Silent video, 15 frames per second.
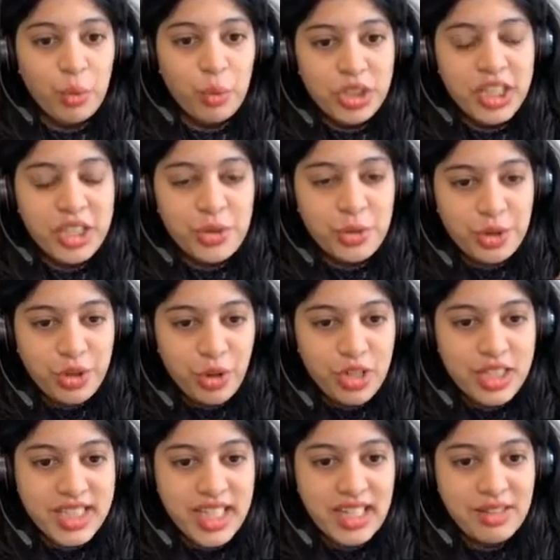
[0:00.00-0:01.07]
only to
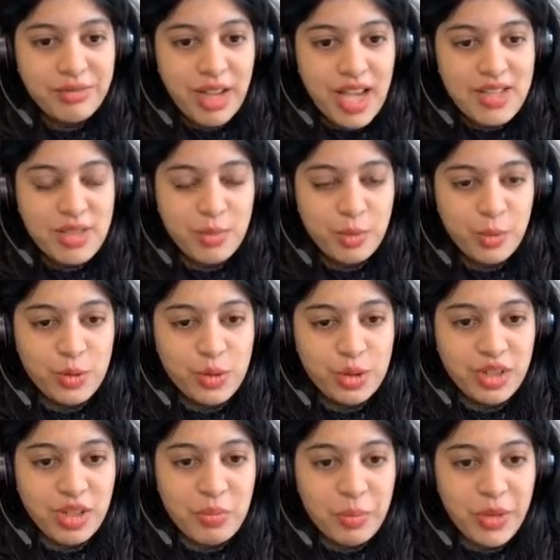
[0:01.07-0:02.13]
yourself as opposed to
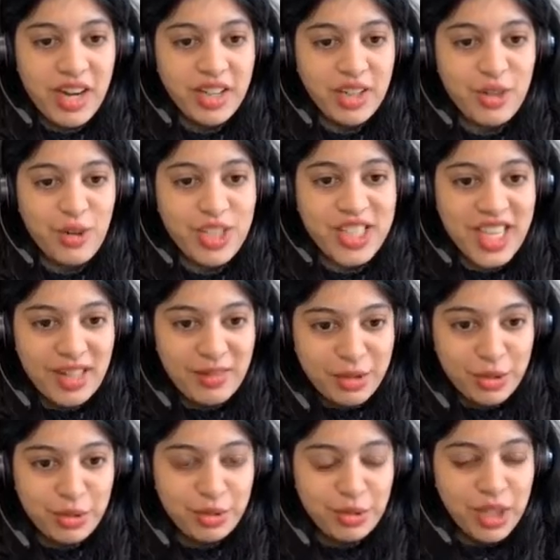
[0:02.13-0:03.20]
comparing yourself
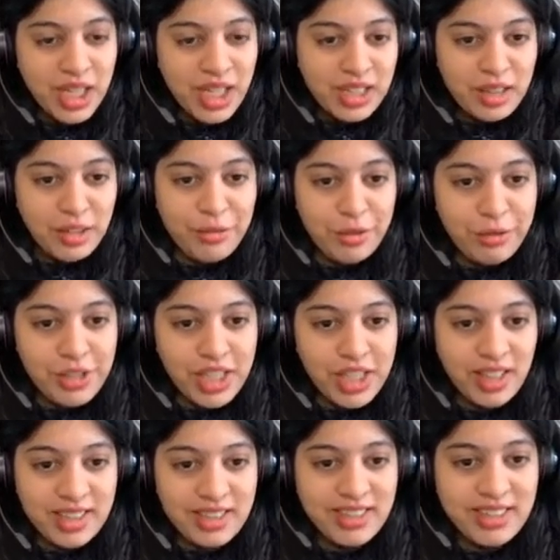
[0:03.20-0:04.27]
to the 15
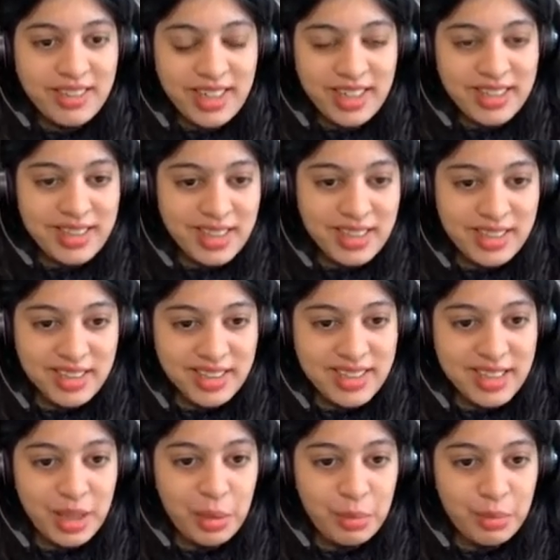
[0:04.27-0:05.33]
other kids in the
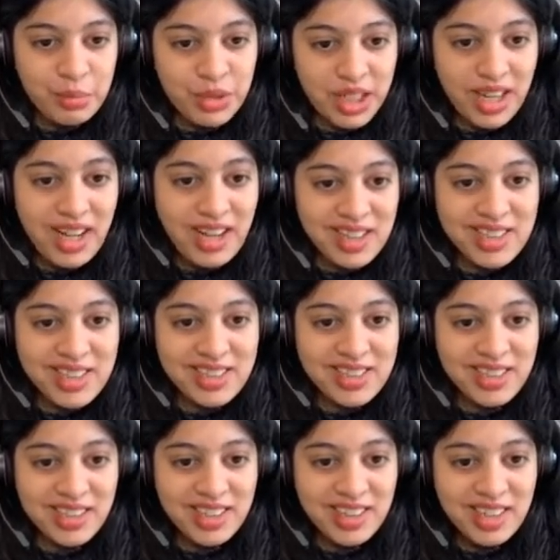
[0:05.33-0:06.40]
same class,
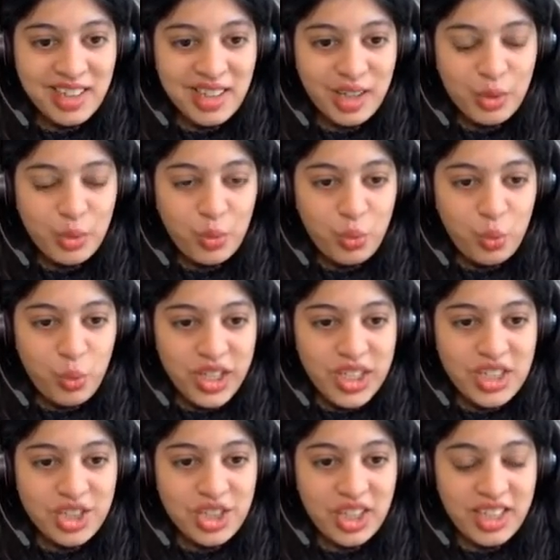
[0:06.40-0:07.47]

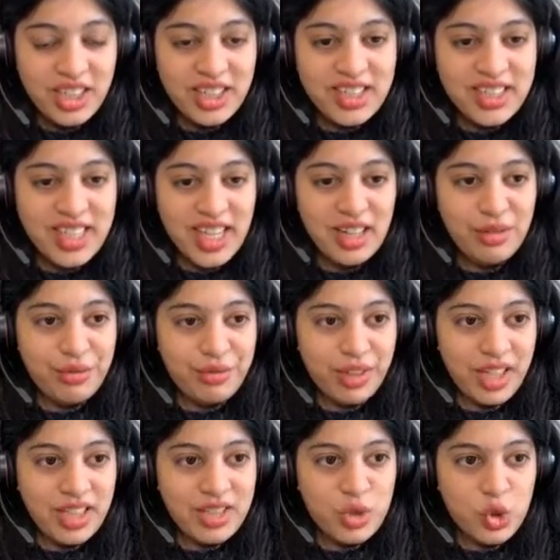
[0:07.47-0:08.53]
which in itself
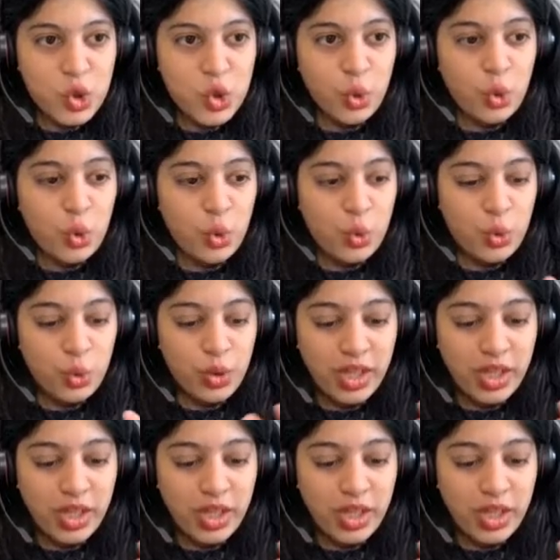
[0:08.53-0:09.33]
is so